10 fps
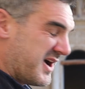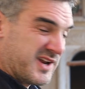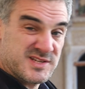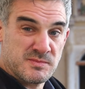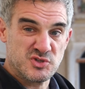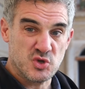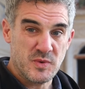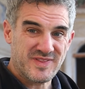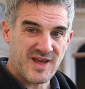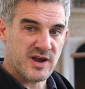As I'm
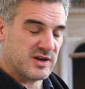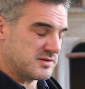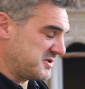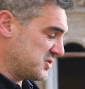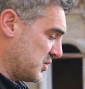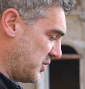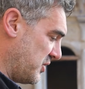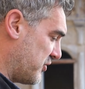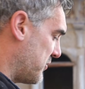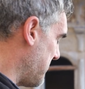doing that, I'm going to be talking
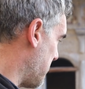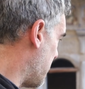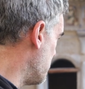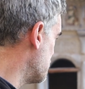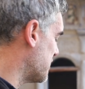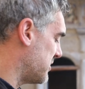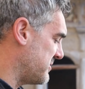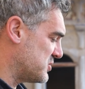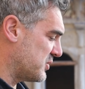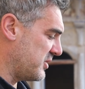you through it, but I'm also going to
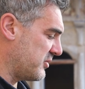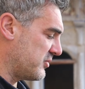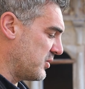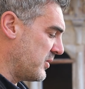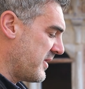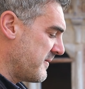be talking you through